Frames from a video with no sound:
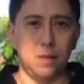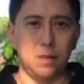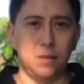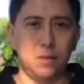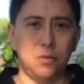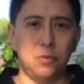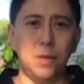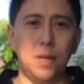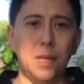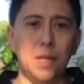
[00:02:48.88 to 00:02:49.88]
So do
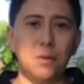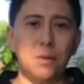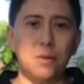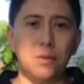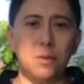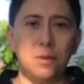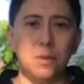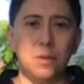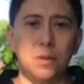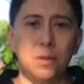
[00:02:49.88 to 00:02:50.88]
a little
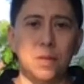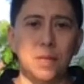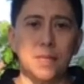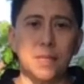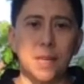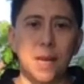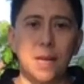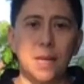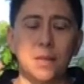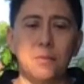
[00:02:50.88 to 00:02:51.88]

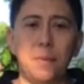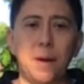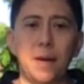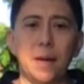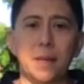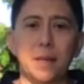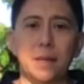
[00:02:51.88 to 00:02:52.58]
scanning your body